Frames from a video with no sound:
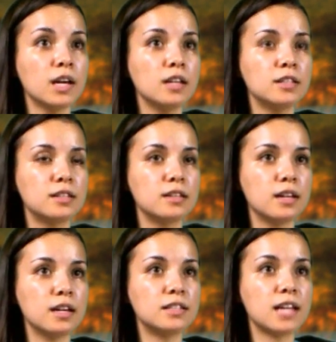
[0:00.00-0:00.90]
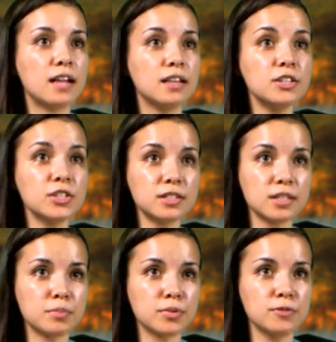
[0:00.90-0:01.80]
intelligence? intelligence
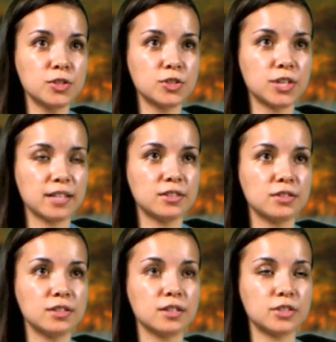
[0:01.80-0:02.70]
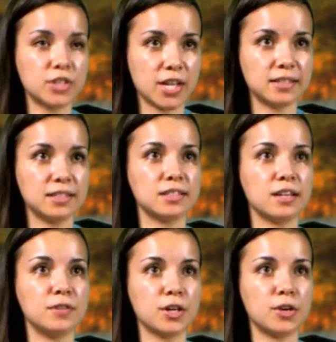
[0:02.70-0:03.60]
improves your chances chances
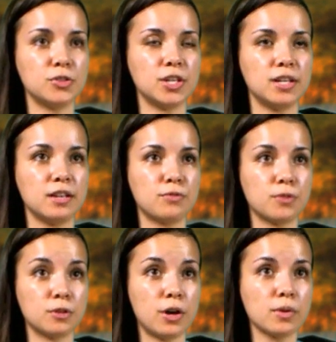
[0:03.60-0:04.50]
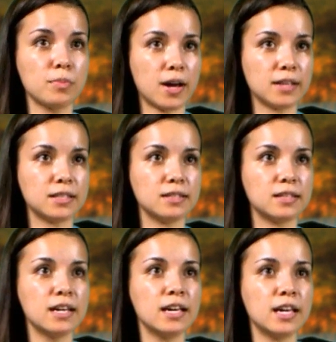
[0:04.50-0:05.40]
of negotiating for lower
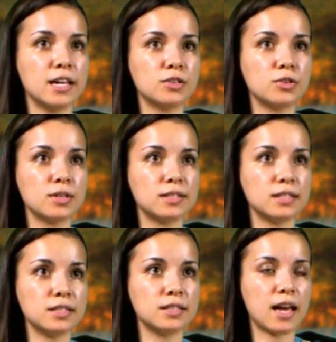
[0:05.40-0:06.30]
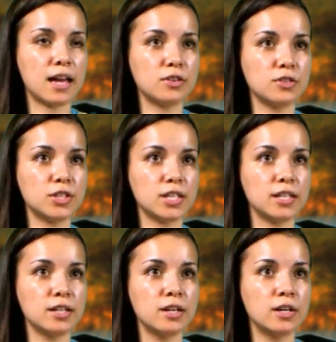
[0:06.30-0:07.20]
prices, increases
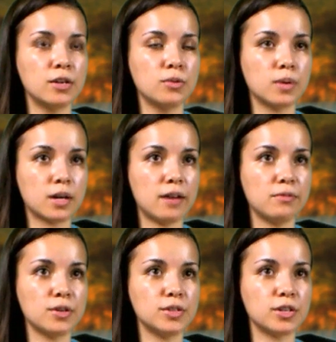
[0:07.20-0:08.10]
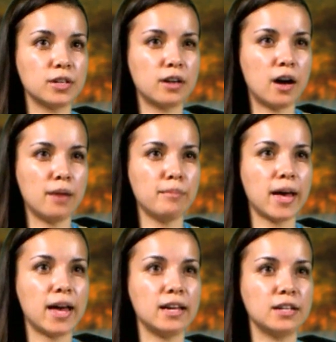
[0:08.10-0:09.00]
energy recovery during
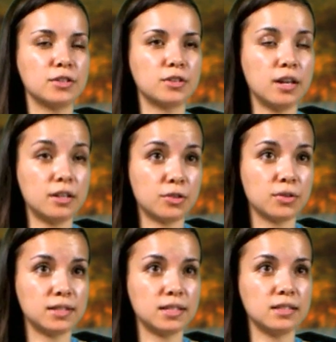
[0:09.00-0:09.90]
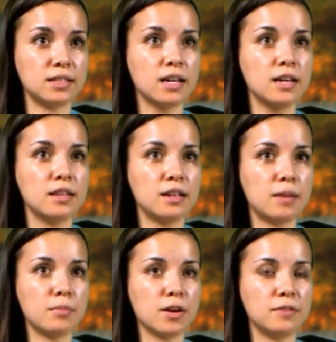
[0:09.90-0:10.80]
combat, and increases the
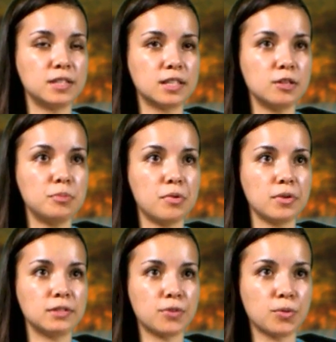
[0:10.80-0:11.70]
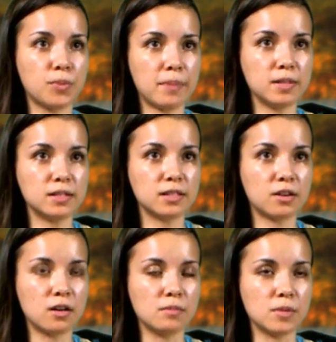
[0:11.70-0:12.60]
number of skill points for weapons
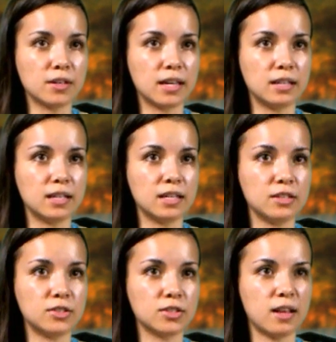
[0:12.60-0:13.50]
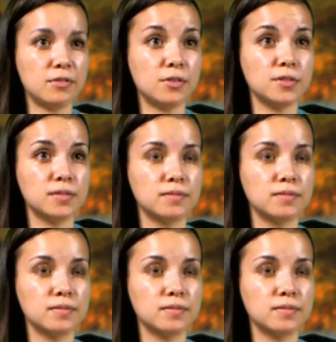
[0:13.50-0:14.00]
and armor gained at each level.